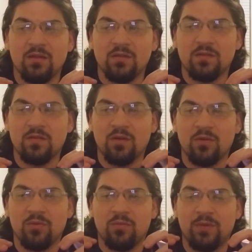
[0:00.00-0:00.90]

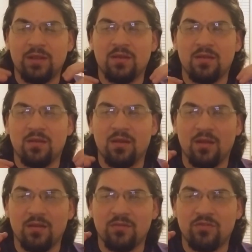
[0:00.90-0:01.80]
So when
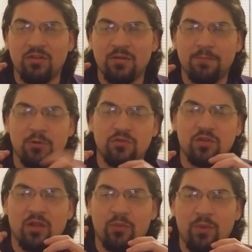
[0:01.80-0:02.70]
Jiren pushed
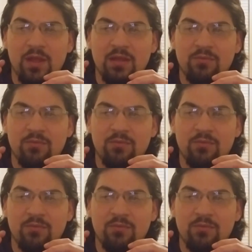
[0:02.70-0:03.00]
it all the way,